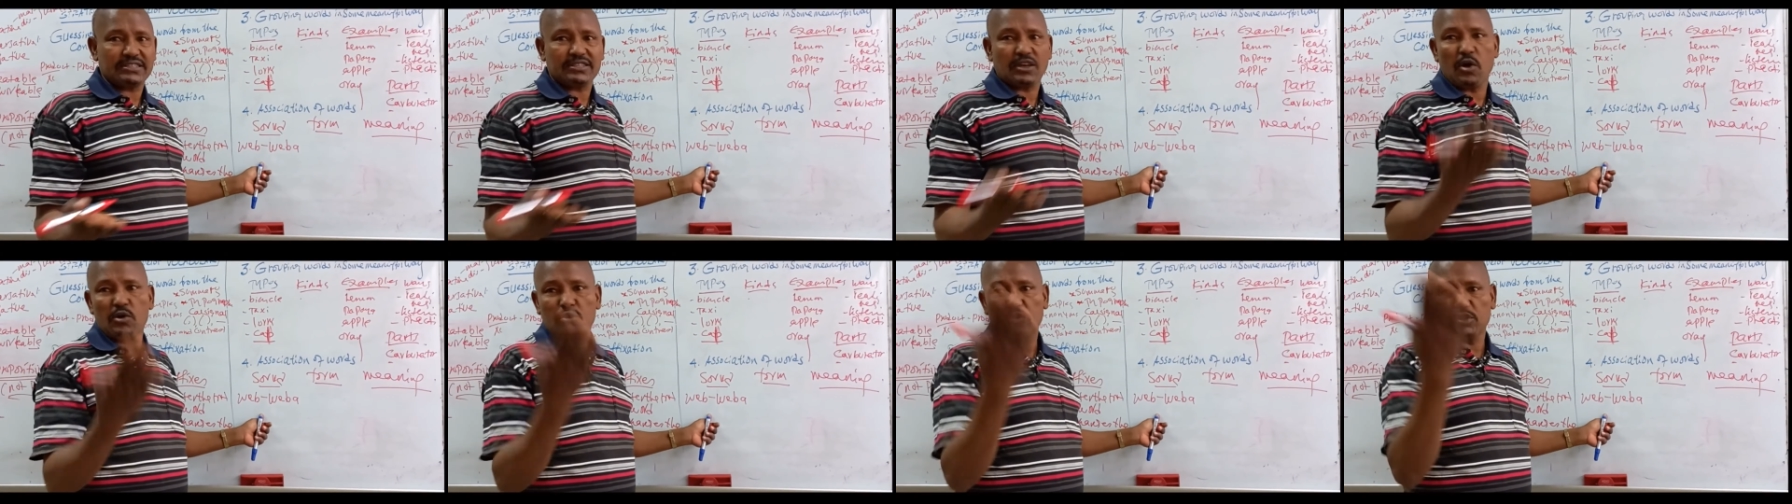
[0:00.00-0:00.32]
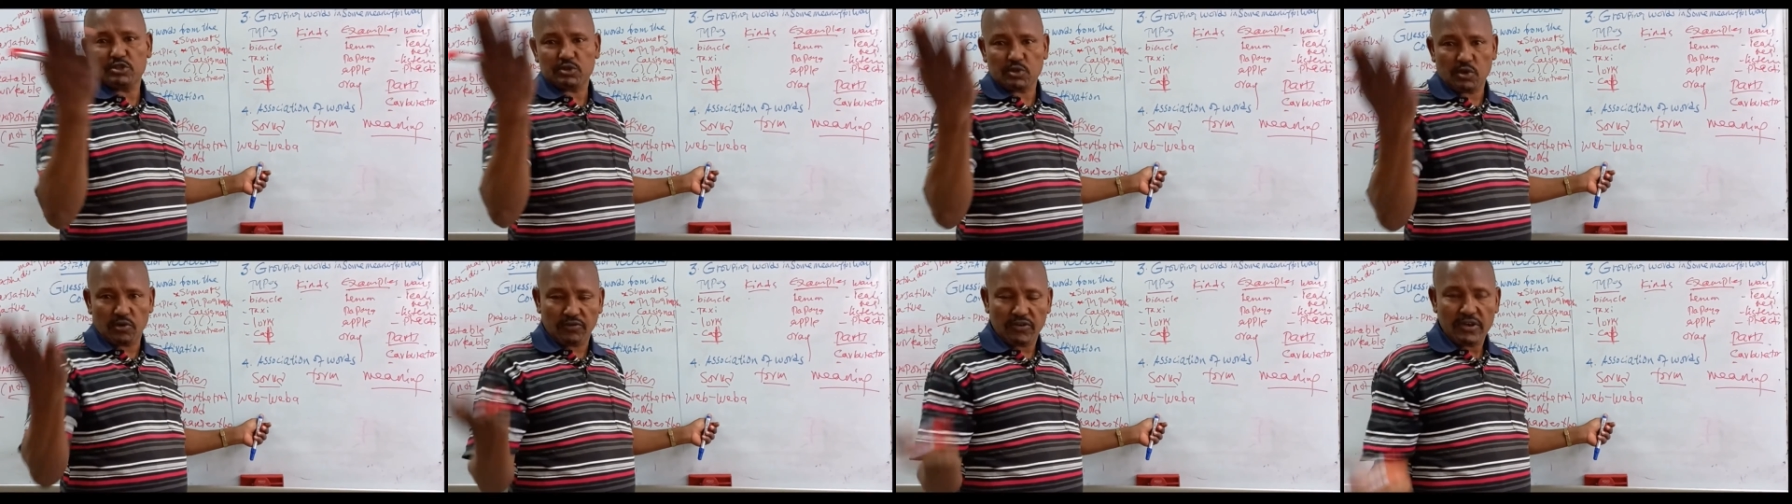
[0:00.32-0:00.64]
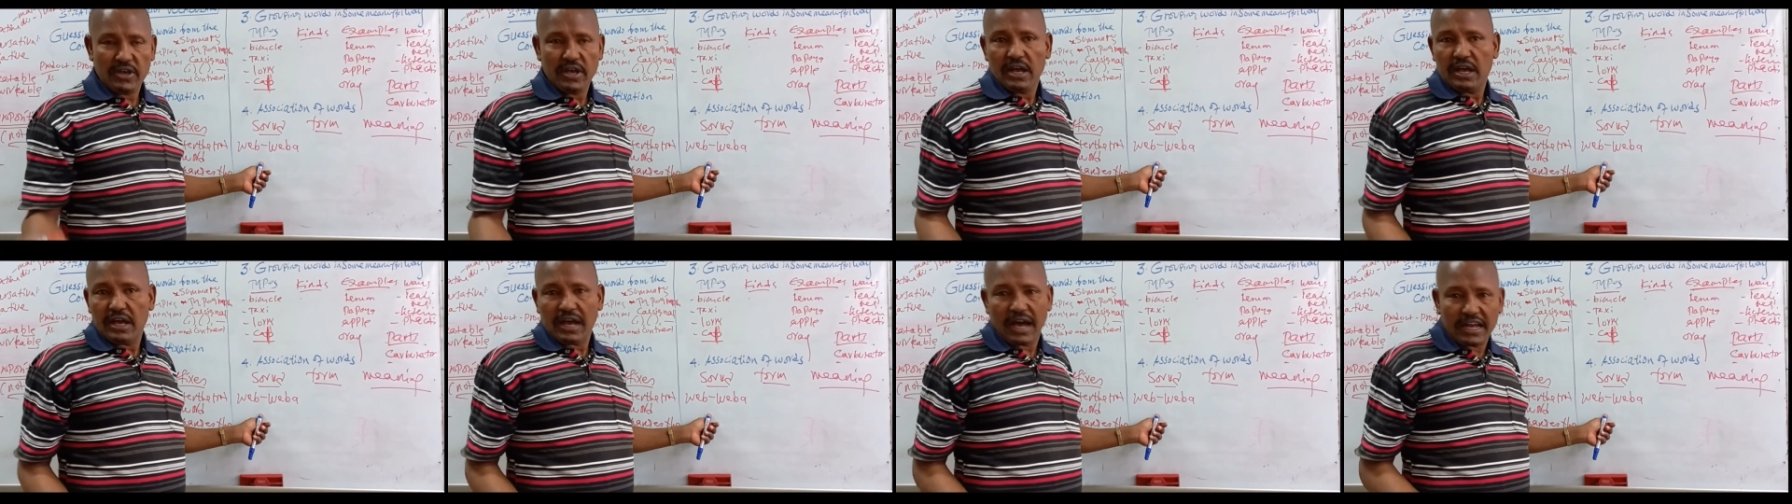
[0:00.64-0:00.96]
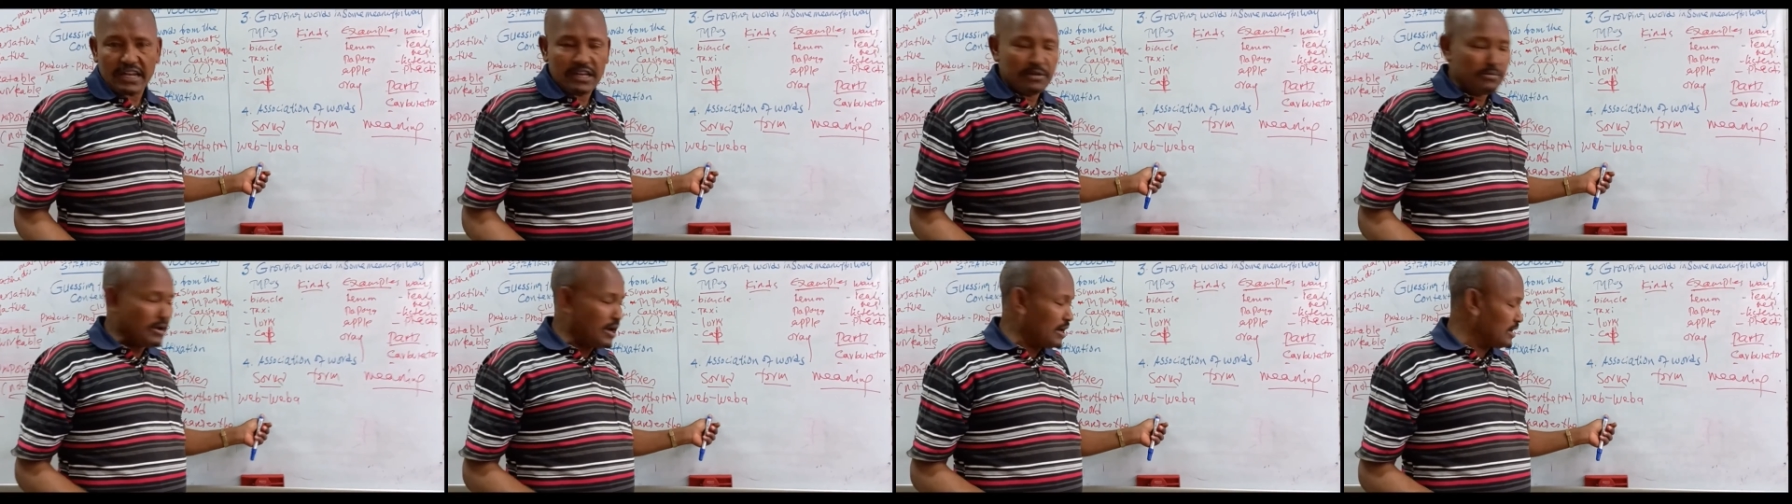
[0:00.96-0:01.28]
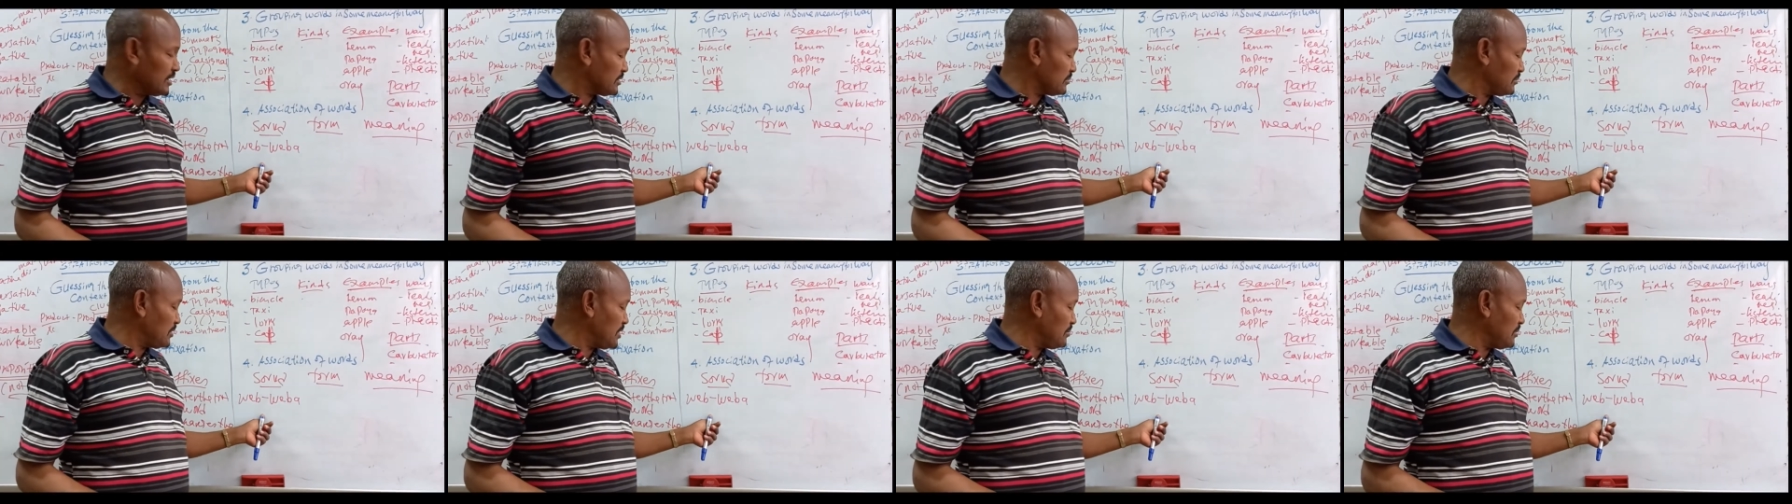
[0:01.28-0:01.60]
sounds of
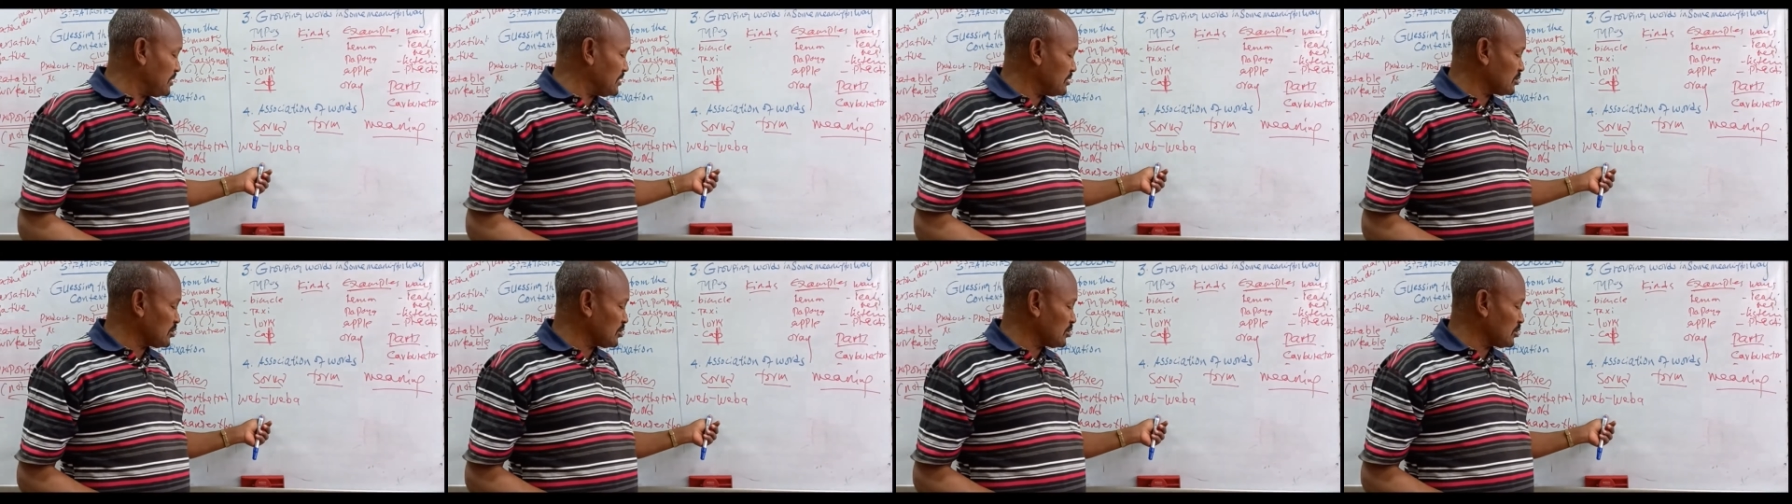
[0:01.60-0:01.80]
animals maybe.